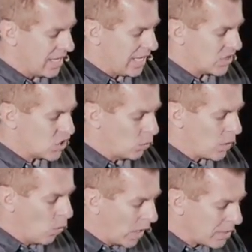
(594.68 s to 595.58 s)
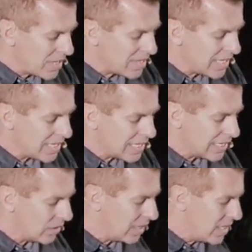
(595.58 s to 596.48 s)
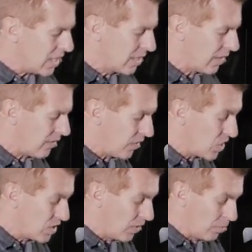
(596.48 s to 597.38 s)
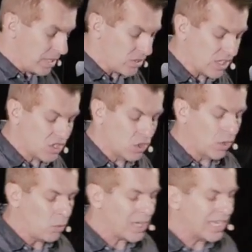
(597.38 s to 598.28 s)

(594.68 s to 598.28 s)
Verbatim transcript: And so we want to be thinking clearly. First of all, Peter says, so that we